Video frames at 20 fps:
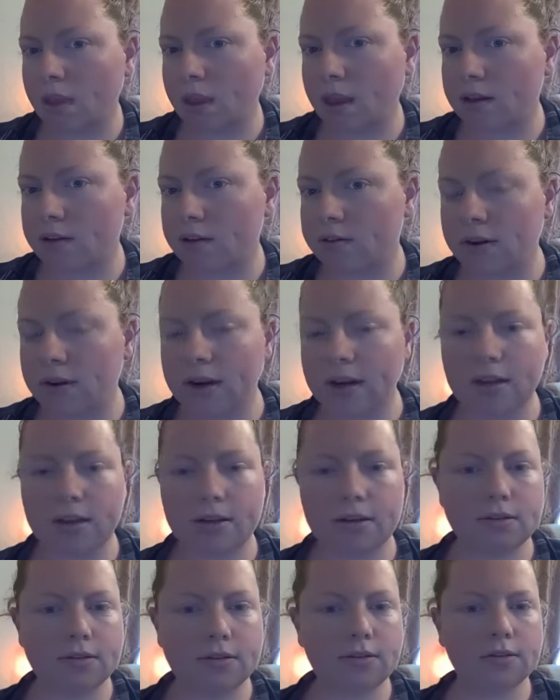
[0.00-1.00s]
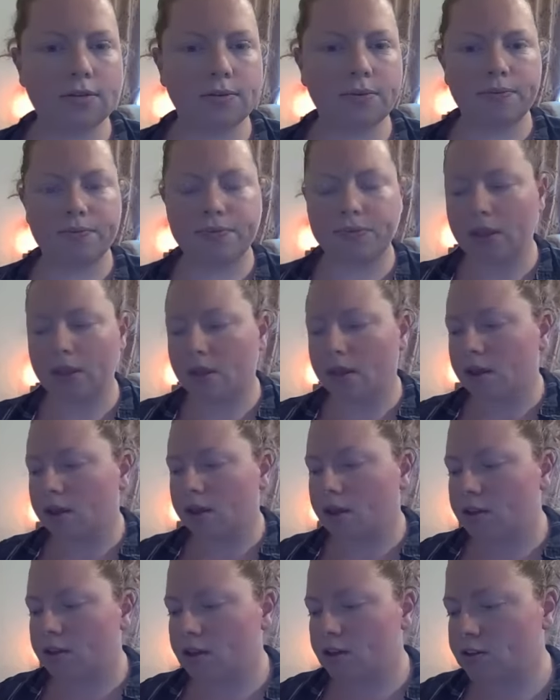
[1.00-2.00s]
And release.
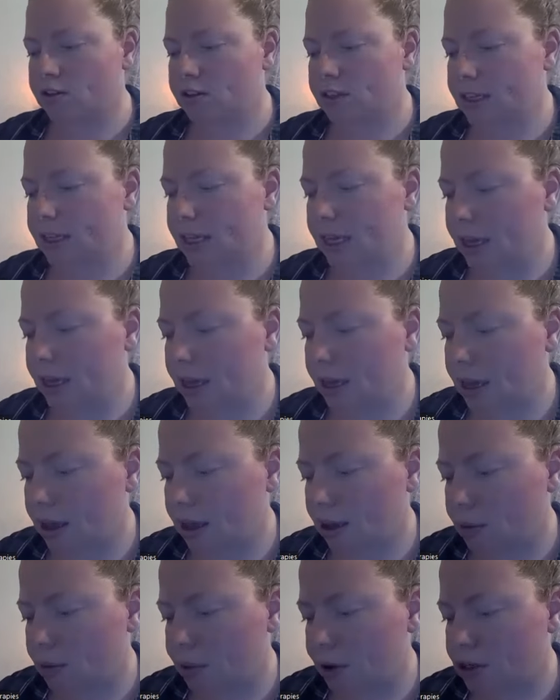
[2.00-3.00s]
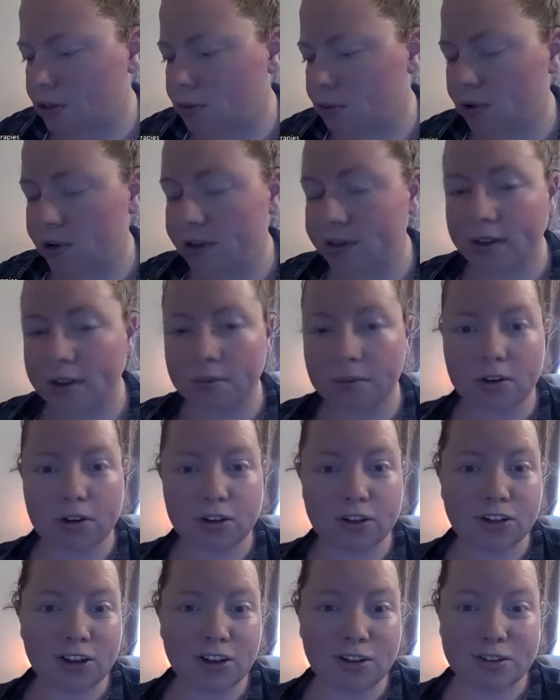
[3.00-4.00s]
And those are the key acupressure points that I'm going
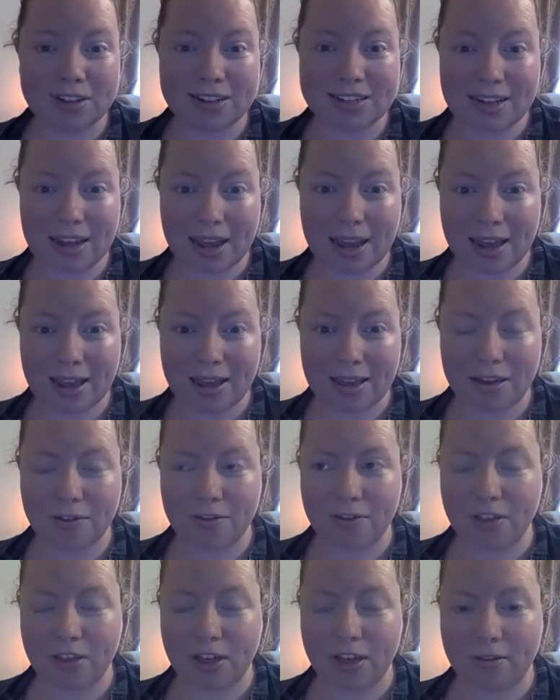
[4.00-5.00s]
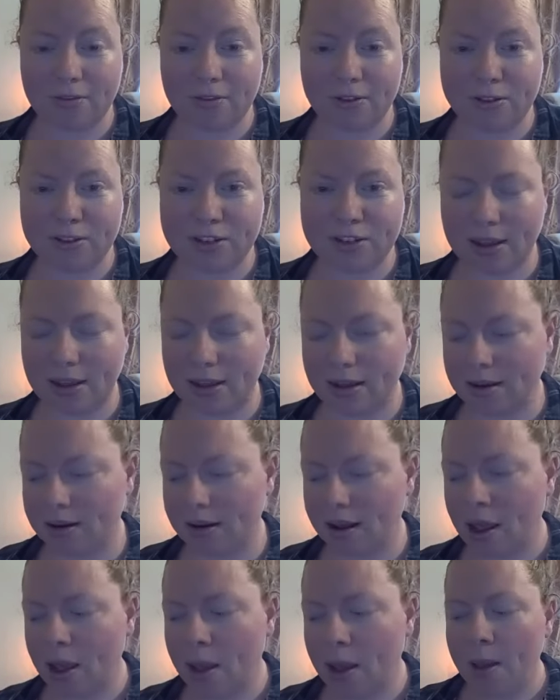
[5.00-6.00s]
to show you today for that
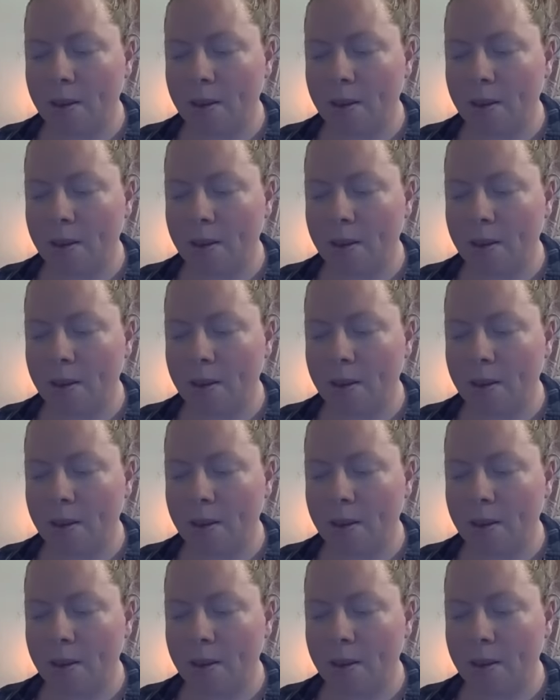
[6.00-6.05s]
routine.